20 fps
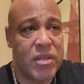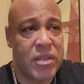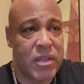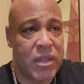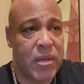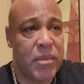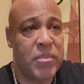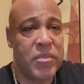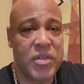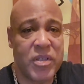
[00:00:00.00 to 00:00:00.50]

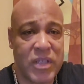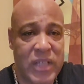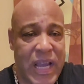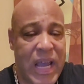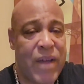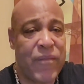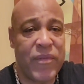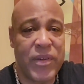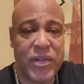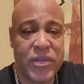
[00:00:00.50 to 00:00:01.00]
some
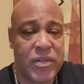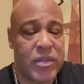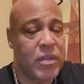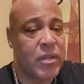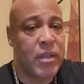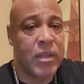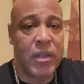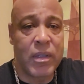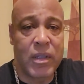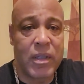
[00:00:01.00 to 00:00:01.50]
savage
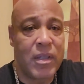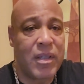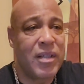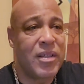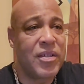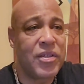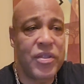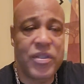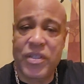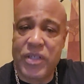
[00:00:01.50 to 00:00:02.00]

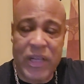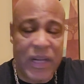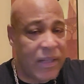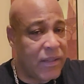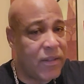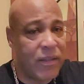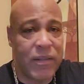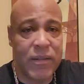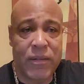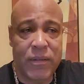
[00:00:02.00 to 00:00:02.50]

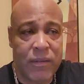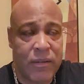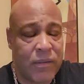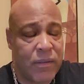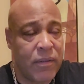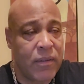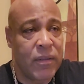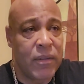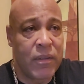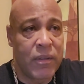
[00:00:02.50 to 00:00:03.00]
shit.
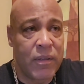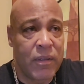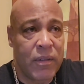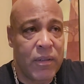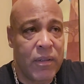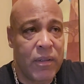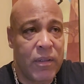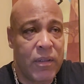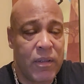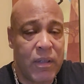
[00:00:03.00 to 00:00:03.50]

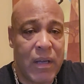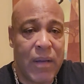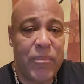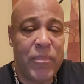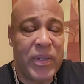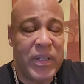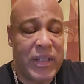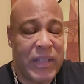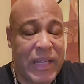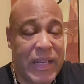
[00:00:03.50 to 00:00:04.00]
Now, I've
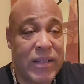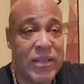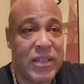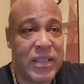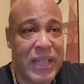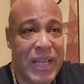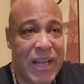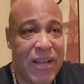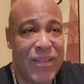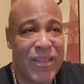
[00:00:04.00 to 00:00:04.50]
been down
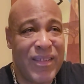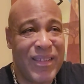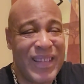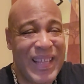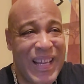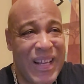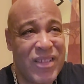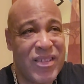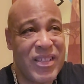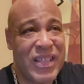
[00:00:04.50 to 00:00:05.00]
south.
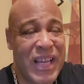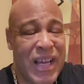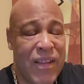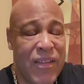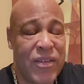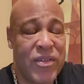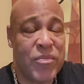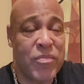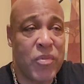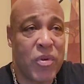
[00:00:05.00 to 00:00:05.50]
Down
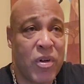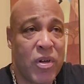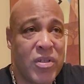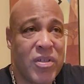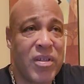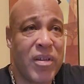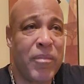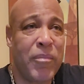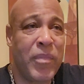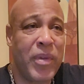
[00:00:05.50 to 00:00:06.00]
south is more
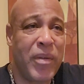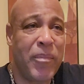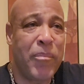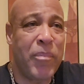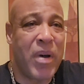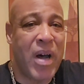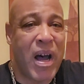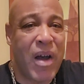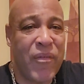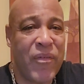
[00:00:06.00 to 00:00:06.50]
some
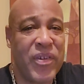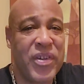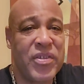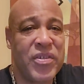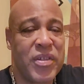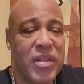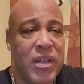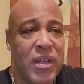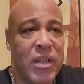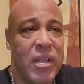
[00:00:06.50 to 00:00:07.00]

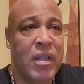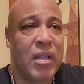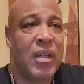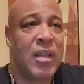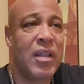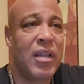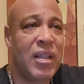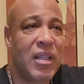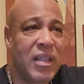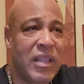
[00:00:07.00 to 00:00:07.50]
impoverished
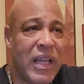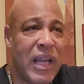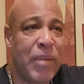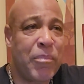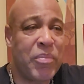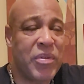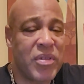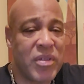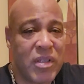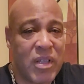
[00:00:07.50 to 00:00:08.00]

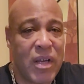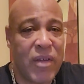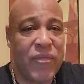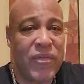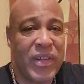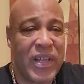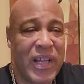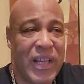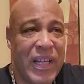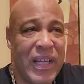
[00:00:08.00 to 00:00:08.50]
type of stuff.
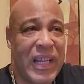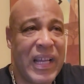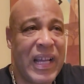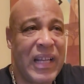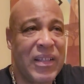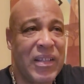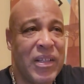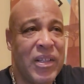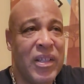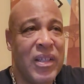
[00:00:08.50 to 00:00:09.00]
Yeah, they
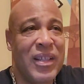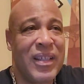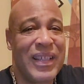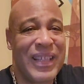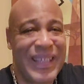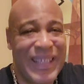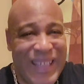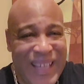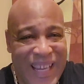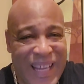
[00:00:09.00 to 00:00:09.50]
got
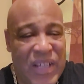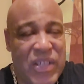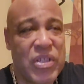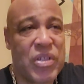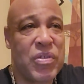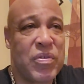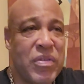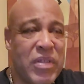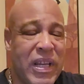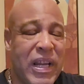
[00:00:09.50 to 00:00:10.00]

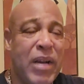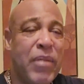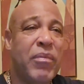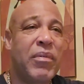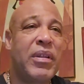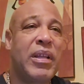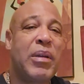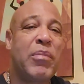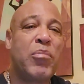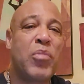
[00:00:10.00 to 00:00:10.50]
gangsters there,
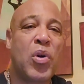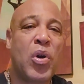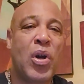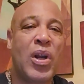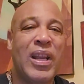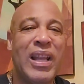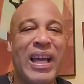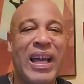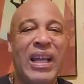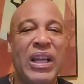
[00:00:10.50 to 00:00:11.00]
but they're more
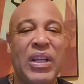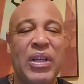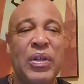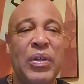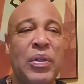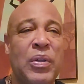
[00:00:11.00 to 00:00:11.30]
like